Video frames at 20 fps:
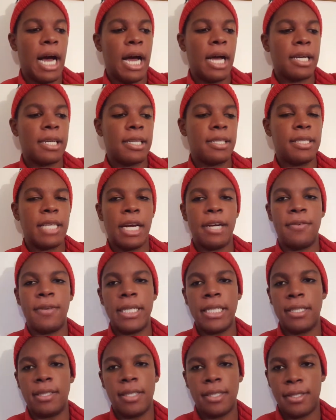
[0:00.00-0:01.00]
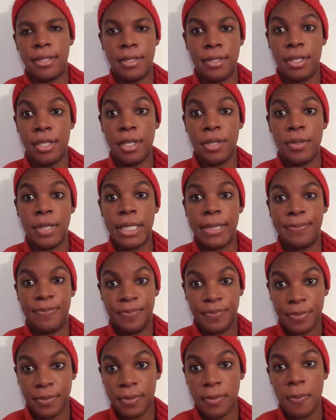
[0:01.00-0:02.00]
because I already listened to it,
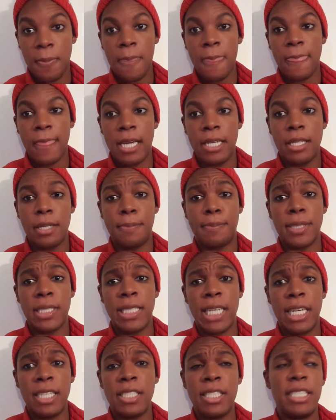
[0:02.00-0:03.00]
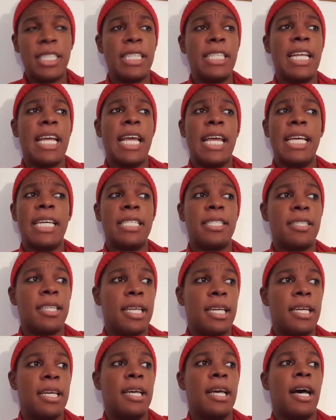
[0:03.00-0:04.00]
the production is
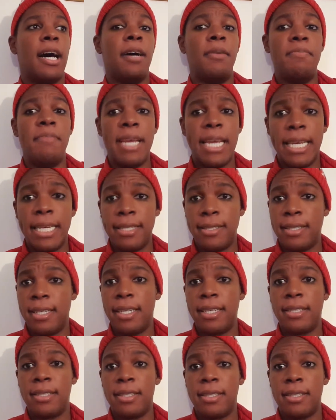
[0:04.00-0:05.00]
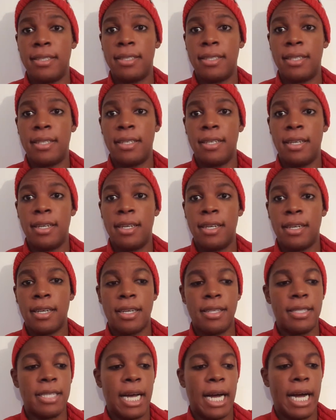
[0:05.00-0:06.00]
amazing.
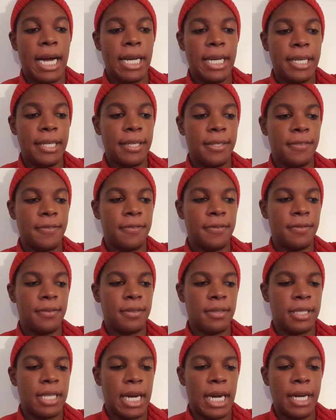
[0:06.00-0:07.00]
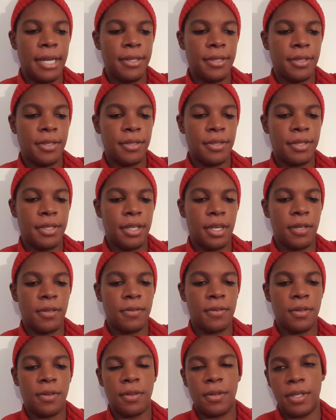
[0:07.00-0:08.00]
Because I have titles, so
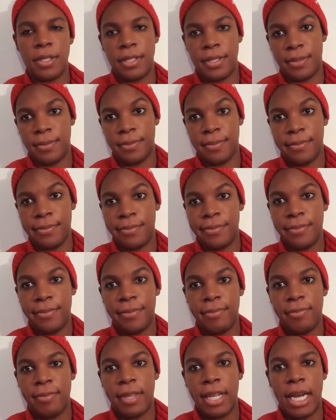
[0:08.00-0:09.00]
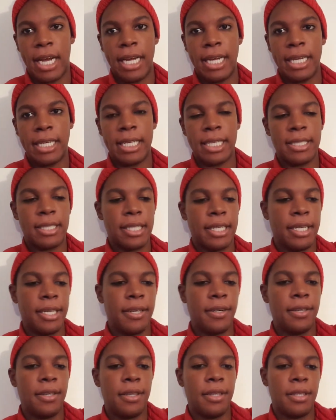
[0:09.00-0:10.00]
of course I get to
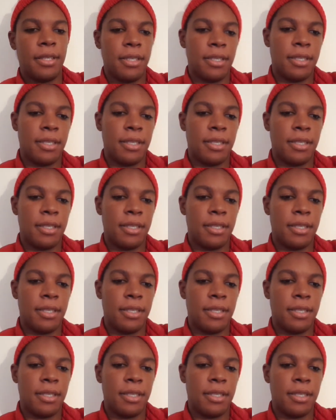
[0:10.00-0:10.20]
hear